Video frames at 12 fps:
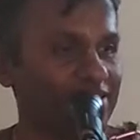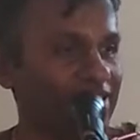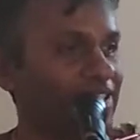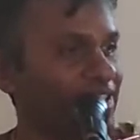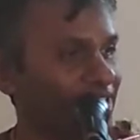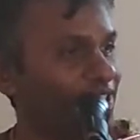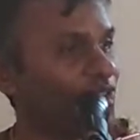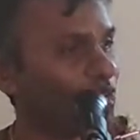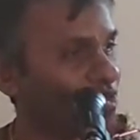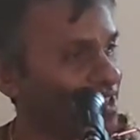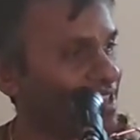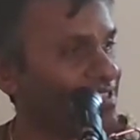Did the king
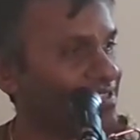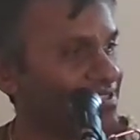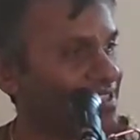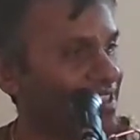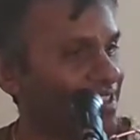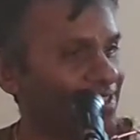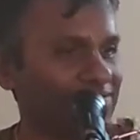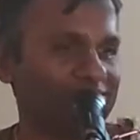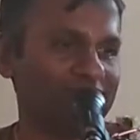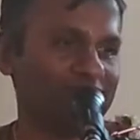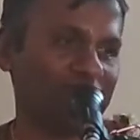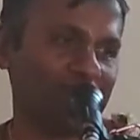know that this is there?
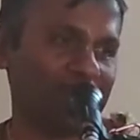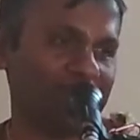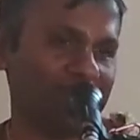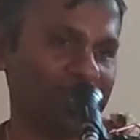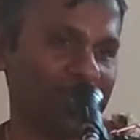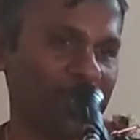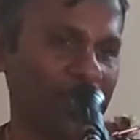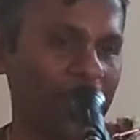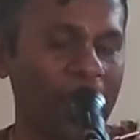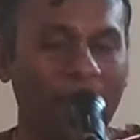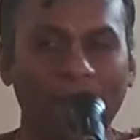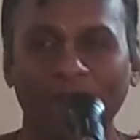No.
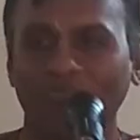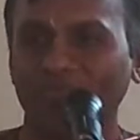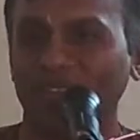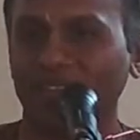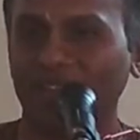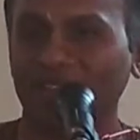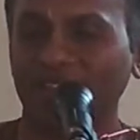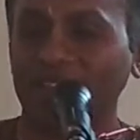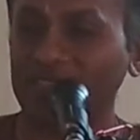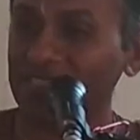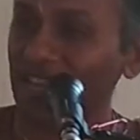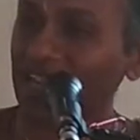Is
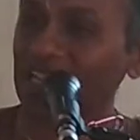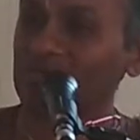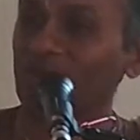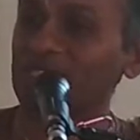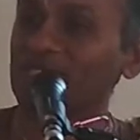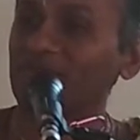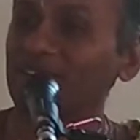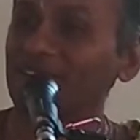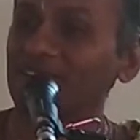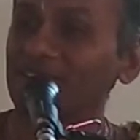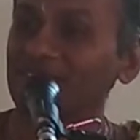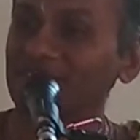the snake
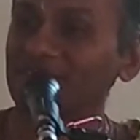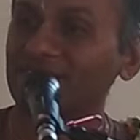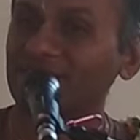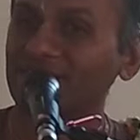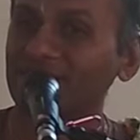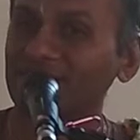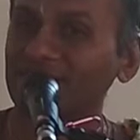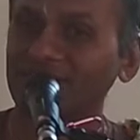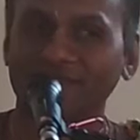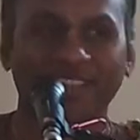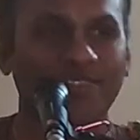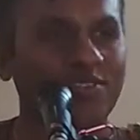responsible?
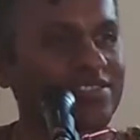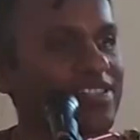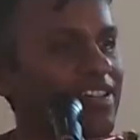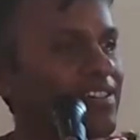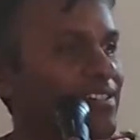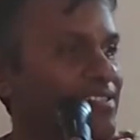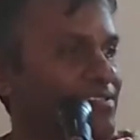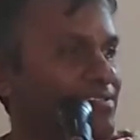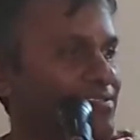The snake was dead.